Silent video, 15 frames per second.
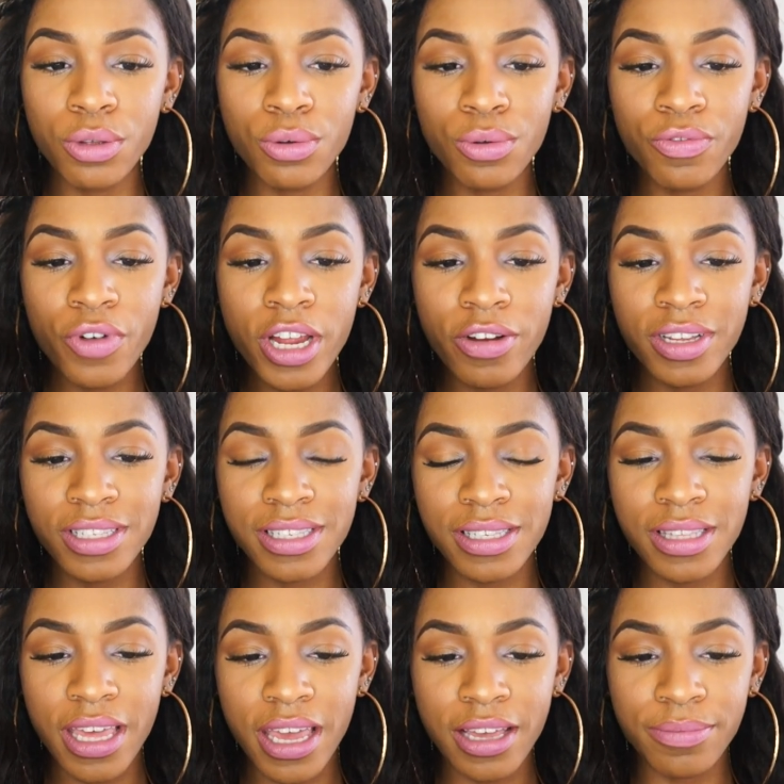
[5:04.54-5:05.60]
little fragrance
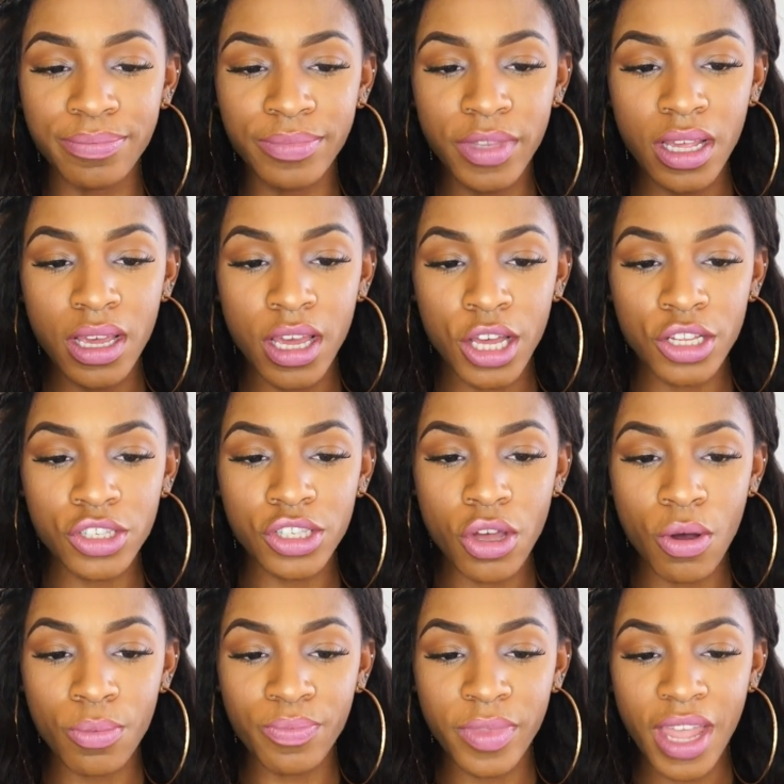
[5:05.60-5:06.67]
thing.
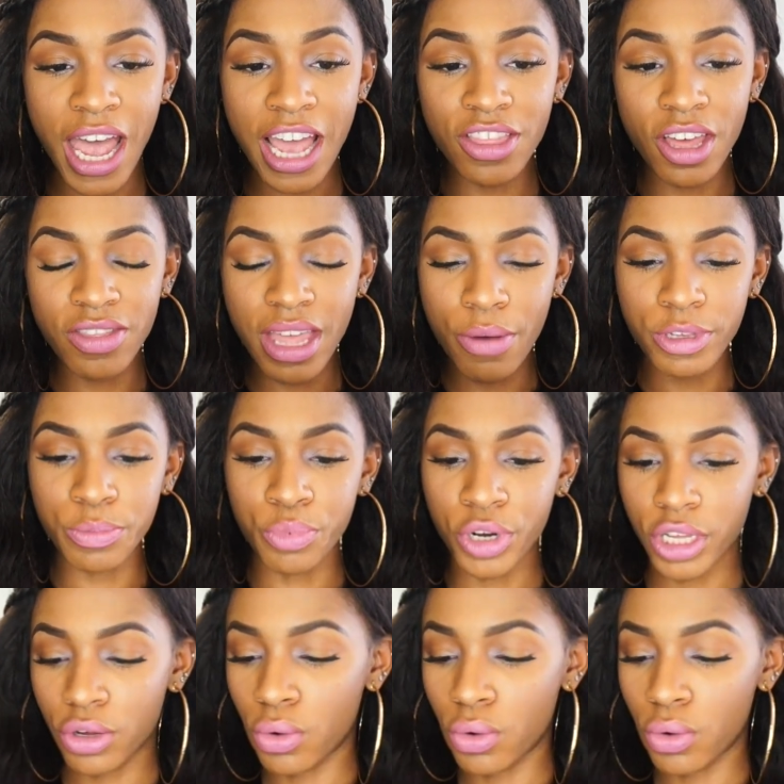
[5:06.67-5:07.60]
So I thought that was pretty